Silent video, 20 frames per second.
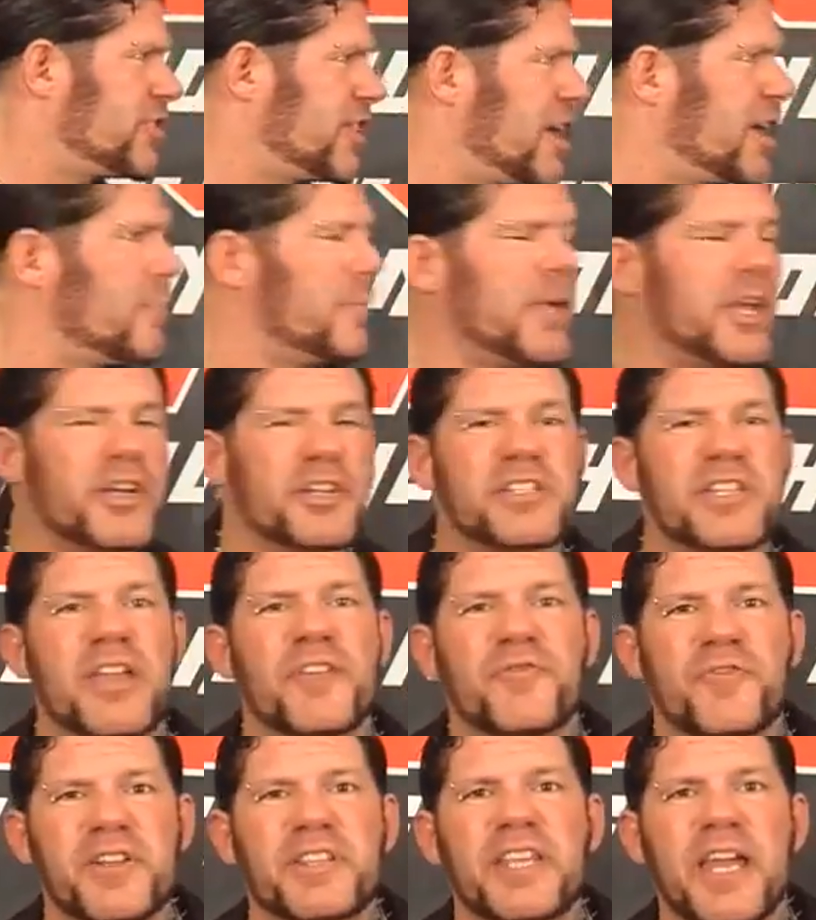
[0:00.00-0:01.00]
thing because
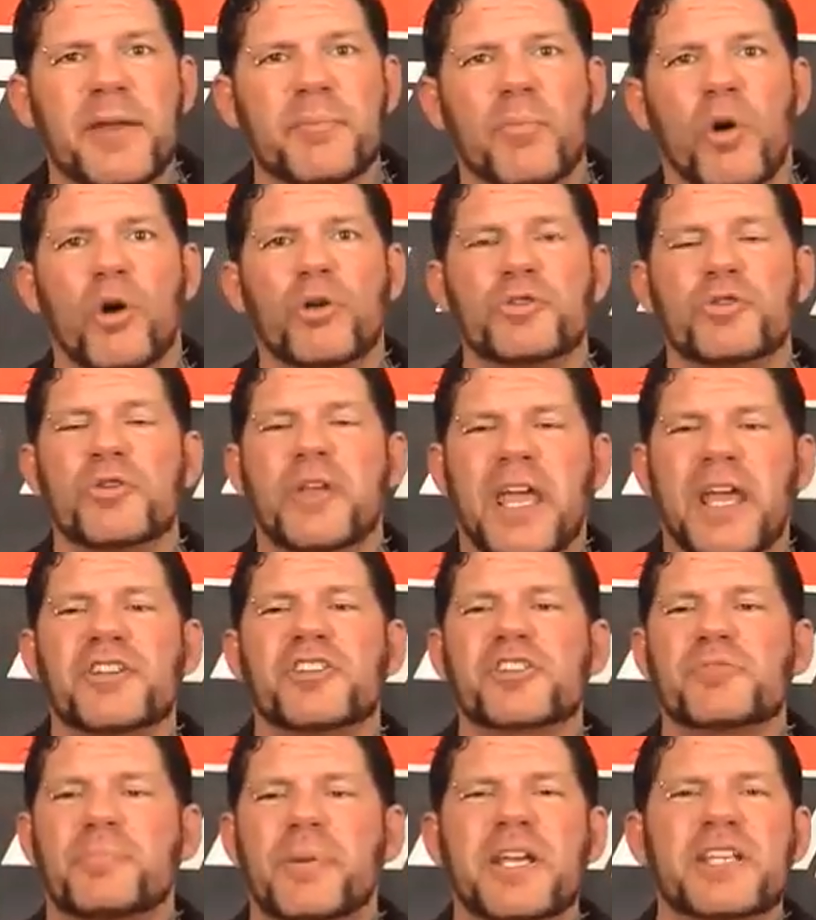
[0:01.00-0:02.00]
they fit that mold. You
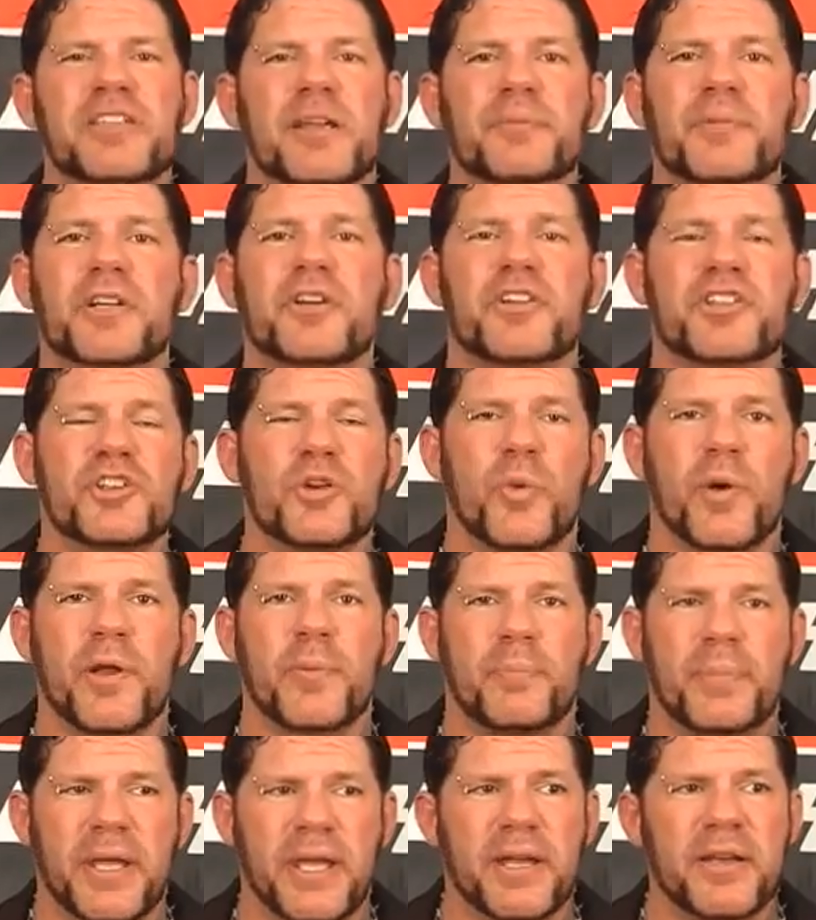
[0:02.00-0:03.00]
can't just be something because you
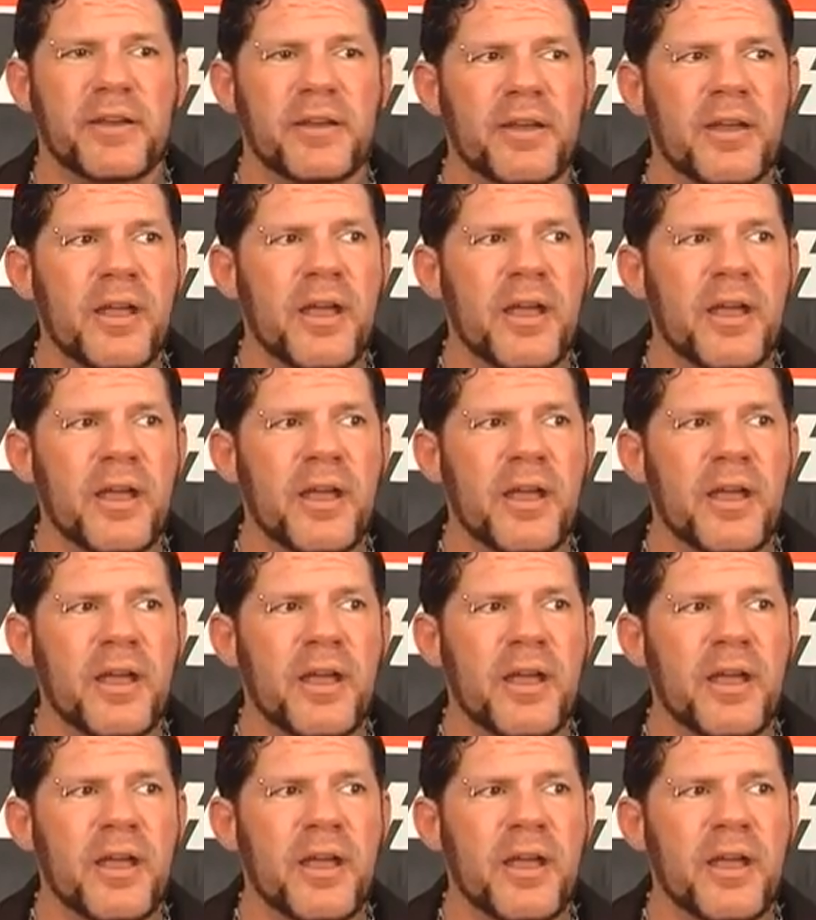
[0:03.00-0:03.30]
want to be it.